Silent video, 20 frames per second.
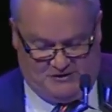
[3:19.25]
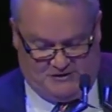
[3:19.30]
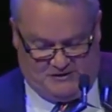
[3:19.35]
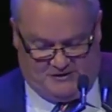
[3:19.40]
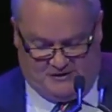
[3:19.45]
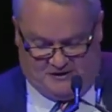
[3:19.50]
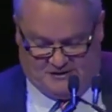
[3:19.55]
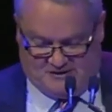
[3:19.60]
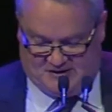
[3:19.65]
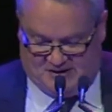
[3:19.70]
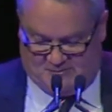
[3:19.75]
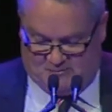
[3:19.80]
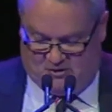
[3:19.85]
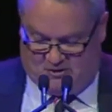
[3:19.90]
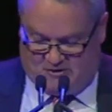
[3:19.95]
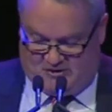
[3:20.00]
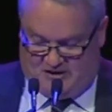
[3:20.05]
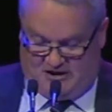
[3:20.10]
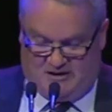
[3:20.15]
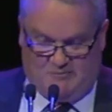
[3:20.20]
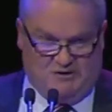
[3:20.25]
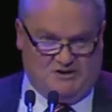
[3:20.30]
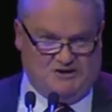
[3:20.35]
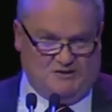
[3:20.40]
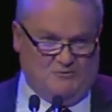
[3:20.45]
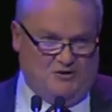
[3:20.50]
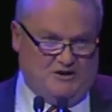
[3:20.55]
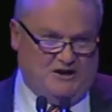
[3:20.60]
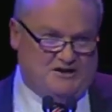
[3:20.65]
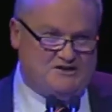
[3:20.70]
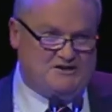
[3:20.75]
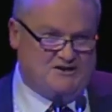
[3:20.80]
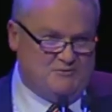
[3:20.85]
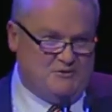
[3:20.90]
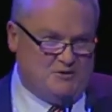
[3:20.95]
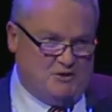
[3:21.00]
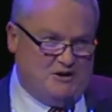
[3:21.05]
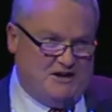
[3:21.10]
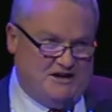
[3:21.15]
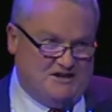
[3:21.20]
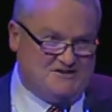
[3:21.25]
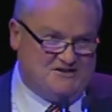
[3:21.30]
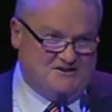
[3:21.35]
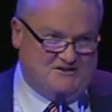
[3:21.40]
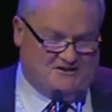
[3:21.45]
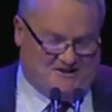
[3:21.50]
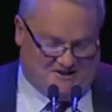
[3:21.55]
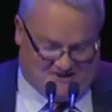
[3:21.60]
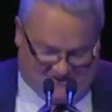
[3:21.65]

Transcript: to argue the toss. In